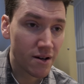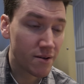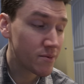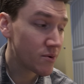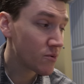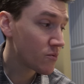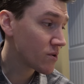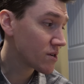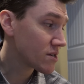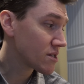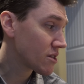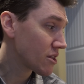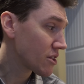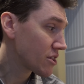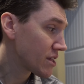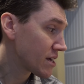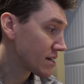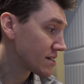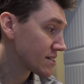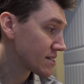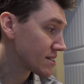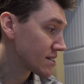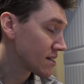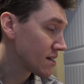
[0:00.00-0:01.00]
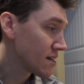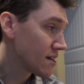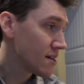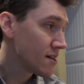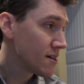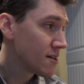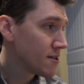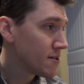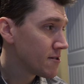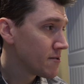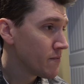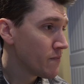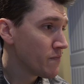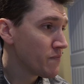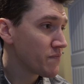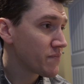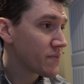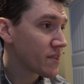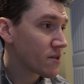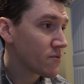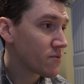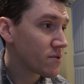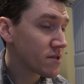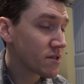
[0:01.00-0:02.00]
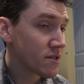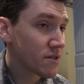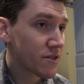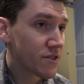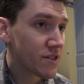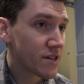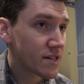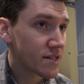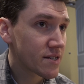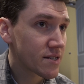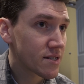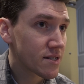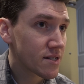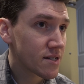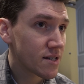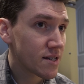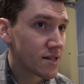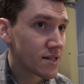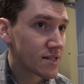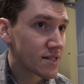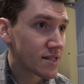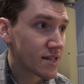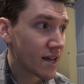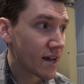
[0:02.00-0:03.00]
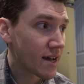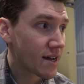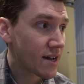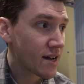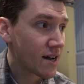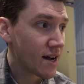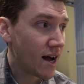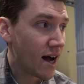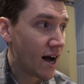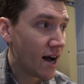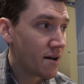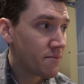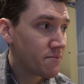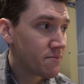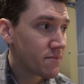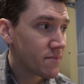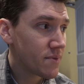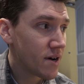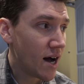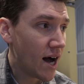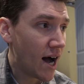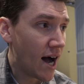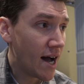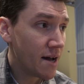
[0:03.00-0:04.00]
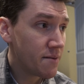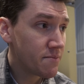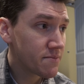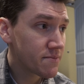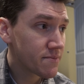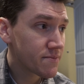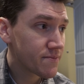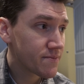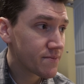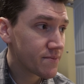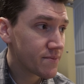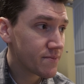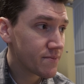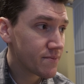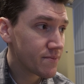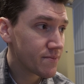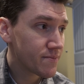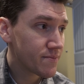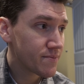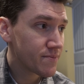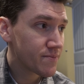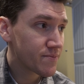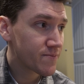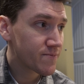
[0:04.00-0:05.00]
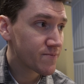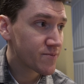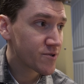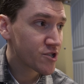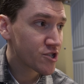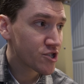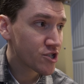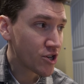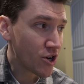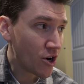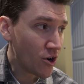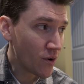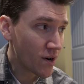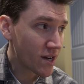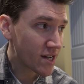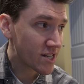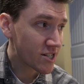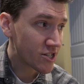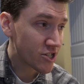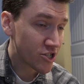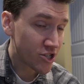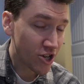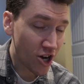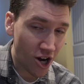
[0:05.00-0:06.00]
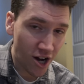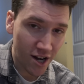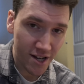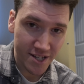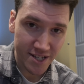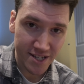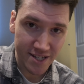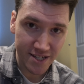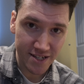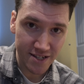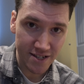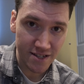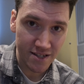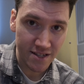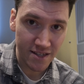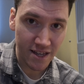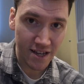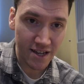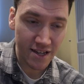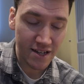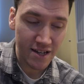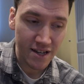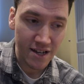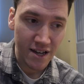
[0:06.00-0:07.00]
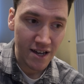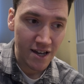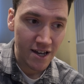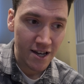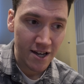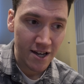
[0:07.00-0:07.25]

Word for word: I mean, one of the things one of the things is like I'm I'm so exhausted, like